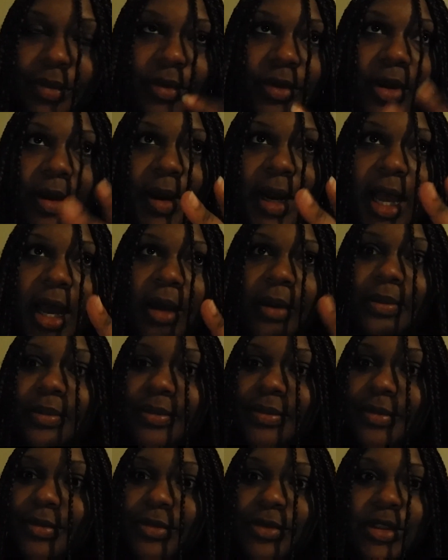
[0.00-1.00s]
Throw it out.
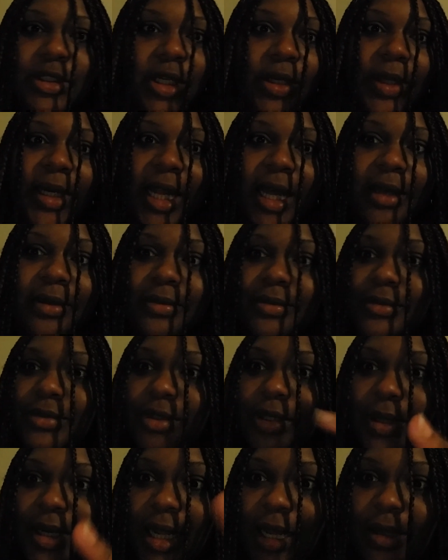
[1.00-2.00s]
Throw it out.
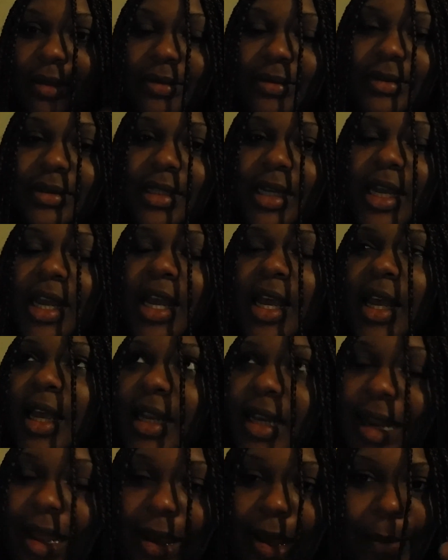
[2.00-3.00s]
Throw it out.
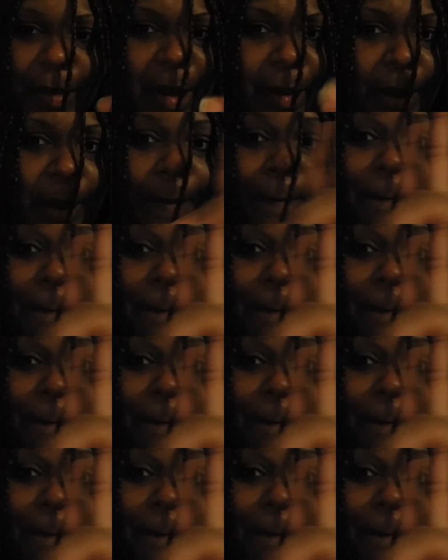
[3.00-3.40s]
Now, am I a